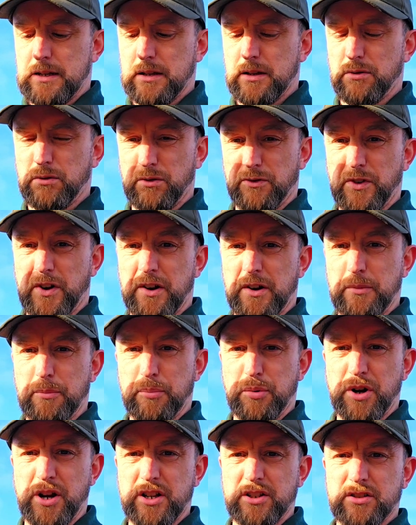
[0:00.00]
And I was very
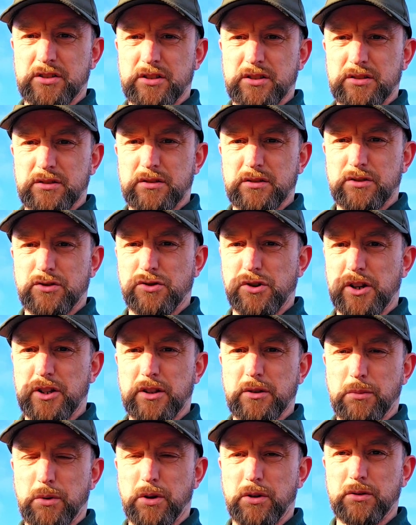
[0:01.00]
impressed.
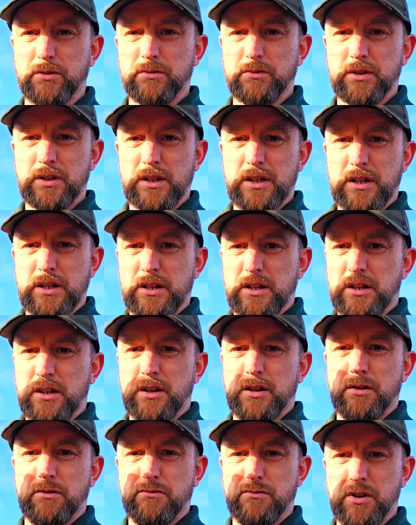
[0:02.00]
Tried them on,
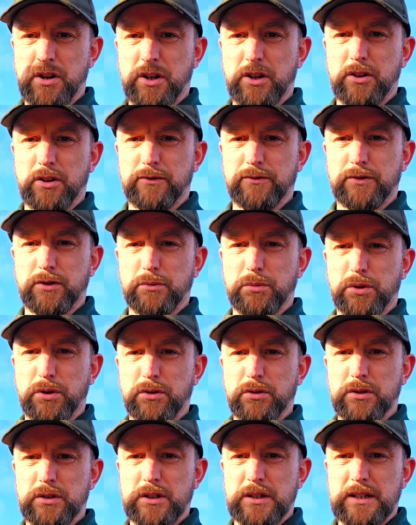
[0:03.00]
really
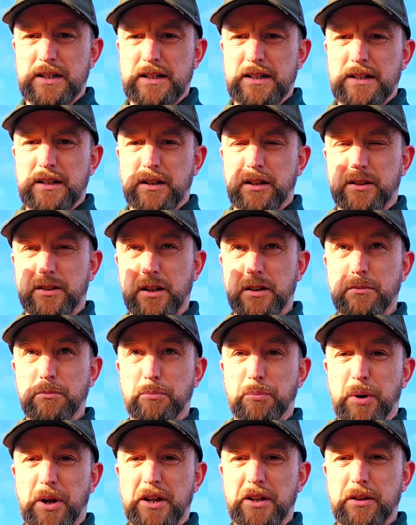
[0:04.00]
comfortable. I
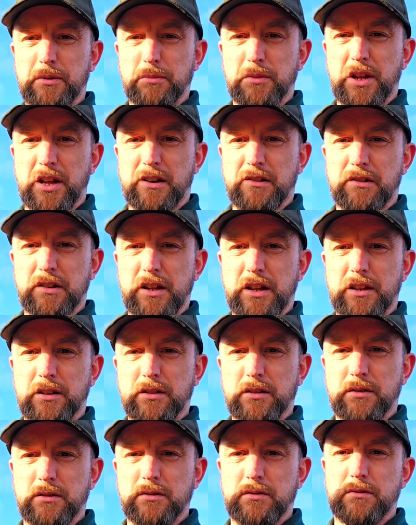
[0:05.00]
didn't buy them there and
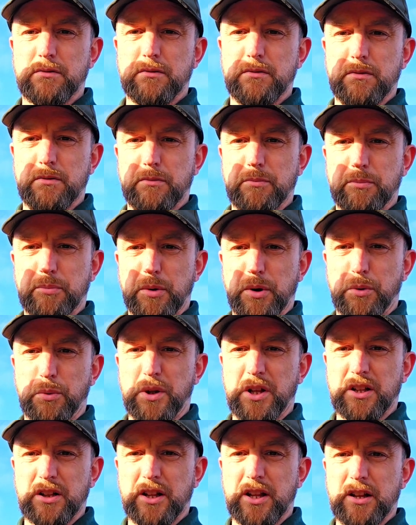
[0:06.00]
then, but a
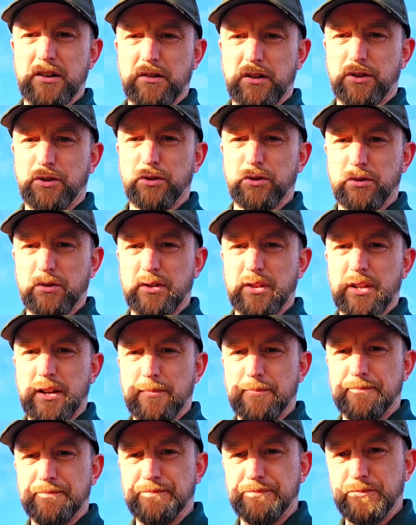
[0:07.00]
week later I thought,
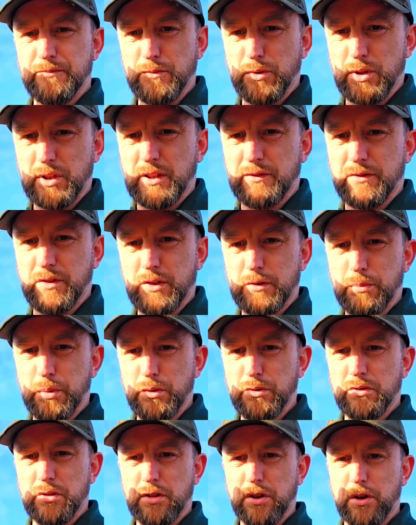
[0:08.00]
yep, we'll give these
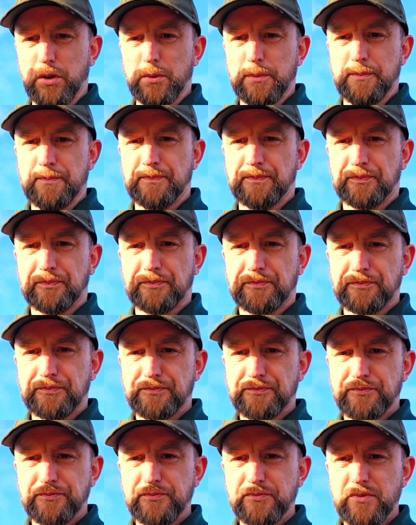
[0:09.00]
boots a go.
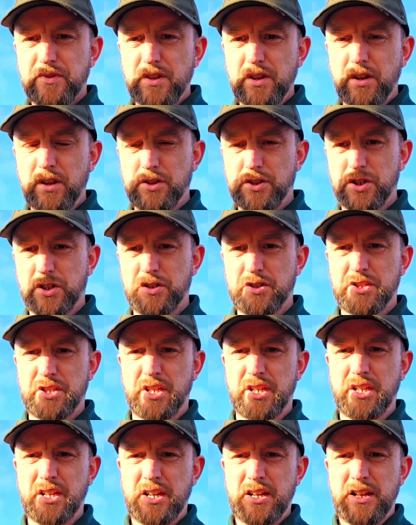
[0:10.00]
As you can
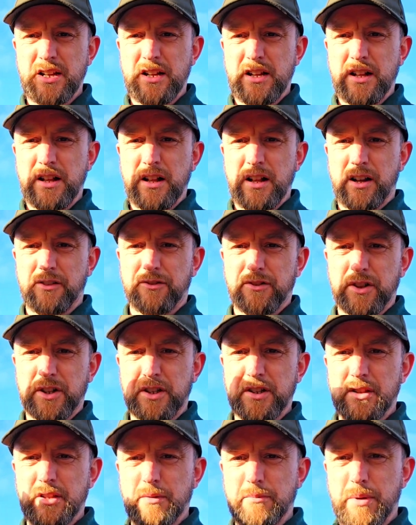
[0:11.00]
see, I've
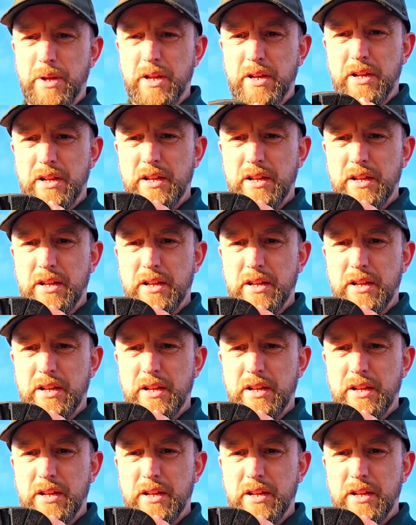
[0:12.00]
cleaned them